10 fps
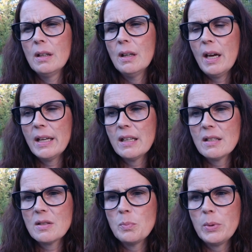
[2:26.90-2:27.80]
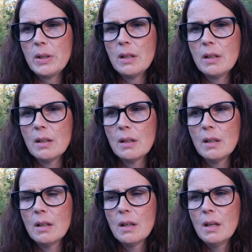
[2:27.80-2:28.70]
I guess being
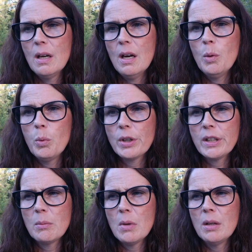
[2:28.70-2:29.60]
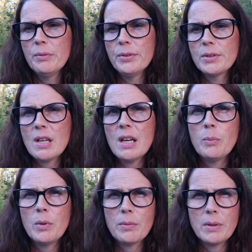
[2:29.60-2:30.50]
a working mom full
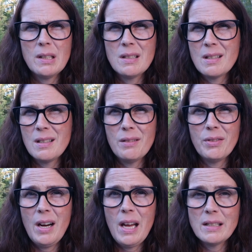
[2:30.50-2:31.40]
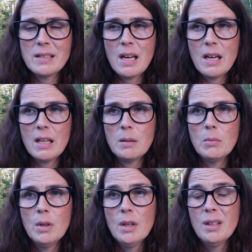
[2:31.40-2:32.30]
time with 3 kids, I never had time
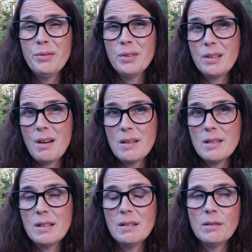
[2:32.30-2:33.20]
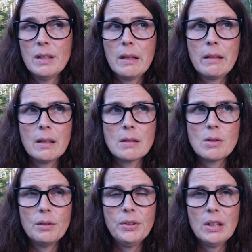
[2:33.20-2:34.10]
for a garden or anything.
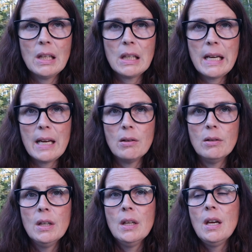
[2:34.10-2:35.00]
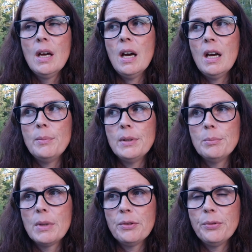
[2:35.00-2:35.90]
So I feel like now I'm in
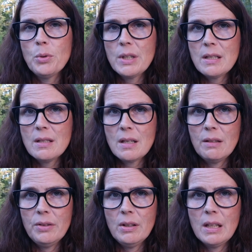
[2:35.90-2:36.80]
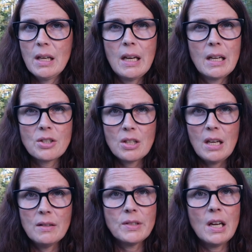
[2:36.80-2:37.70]
my 40s, I feel like I actually
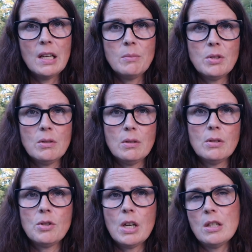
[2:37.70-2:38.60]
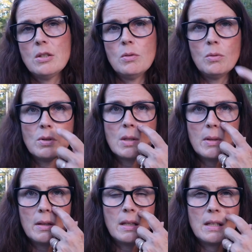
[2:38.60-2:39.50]
have time to try to do some of
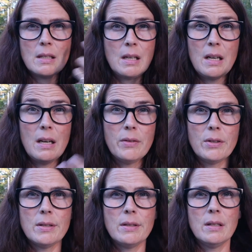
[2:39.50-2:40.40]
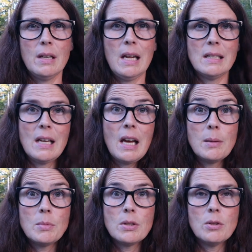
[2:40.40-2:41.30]
the things that I never had
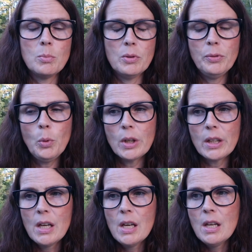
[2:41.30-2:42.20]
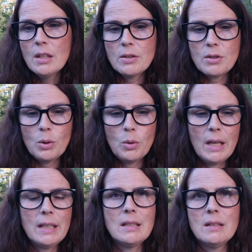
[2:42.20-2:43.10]
time to do before. So
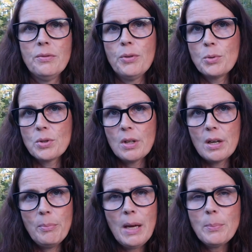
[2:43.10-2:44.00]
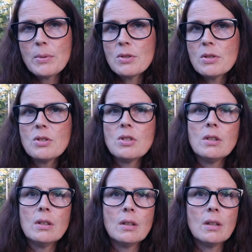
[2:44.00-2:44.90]
I froze a lot of peppers this
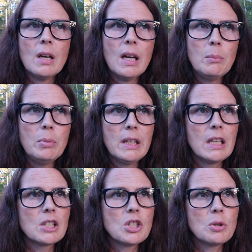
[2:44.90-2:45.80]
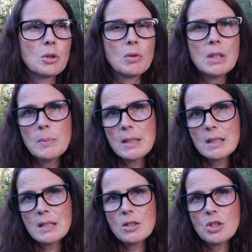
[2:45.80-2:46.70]
year, I blanched green
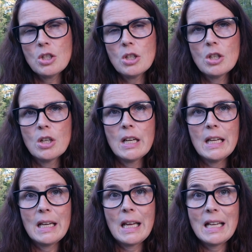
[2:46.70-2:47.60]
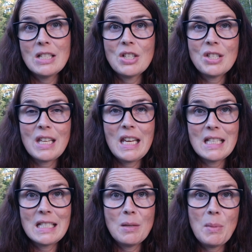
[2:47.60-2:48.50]
beans this year, and I just
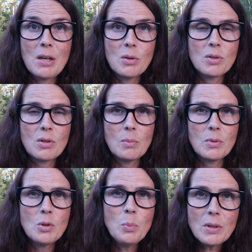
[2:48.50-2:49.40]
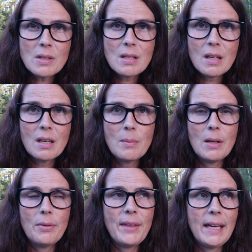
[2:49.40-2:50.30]
canned tomatoes. So I'm super excited
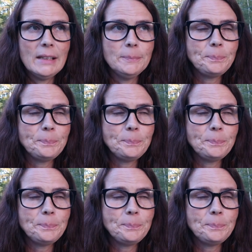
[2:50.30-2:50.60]
about that.